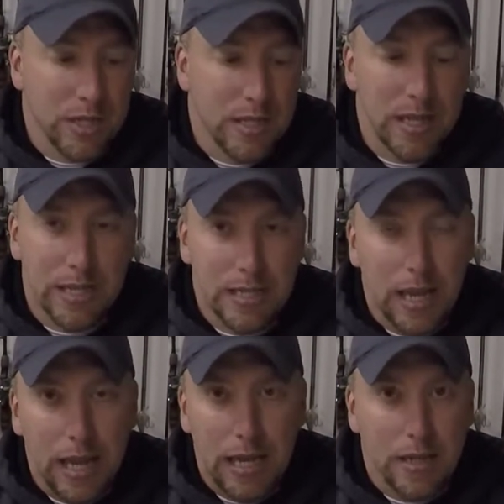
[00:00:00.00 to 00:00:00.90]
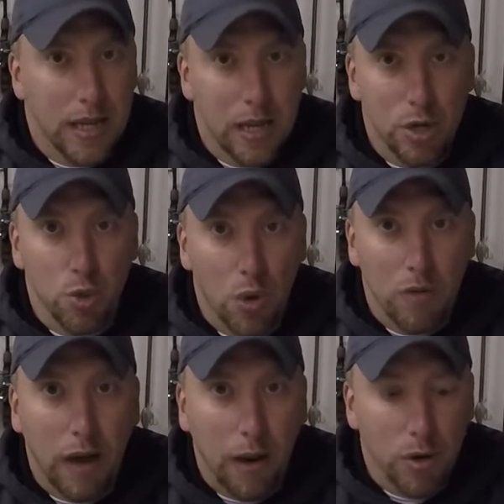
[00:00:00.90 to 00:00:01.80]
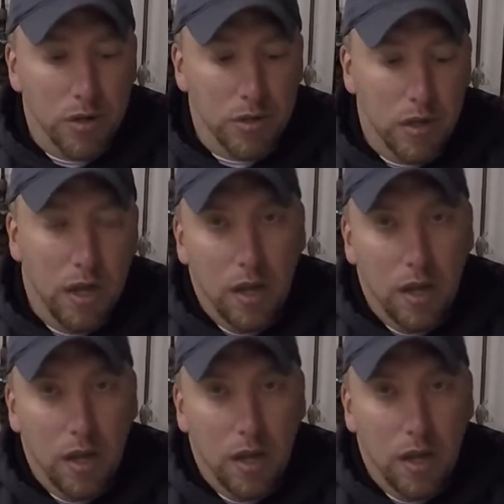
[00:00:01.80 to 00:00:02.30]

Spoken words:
6, 8, 10, 12 hours.